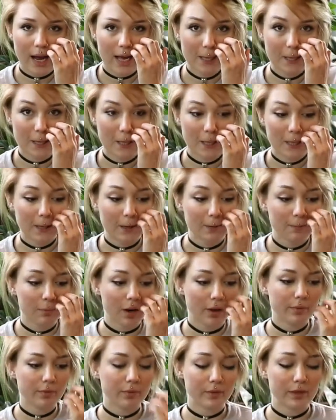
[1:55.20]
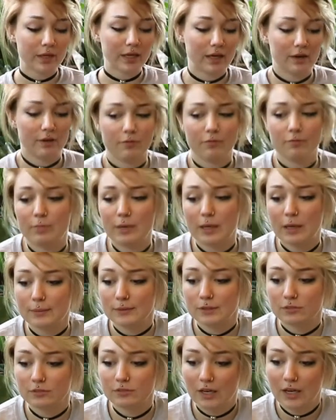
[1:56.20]
I think I'm probably gonna be able
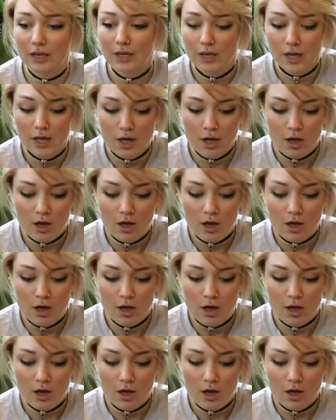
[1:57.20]
to fit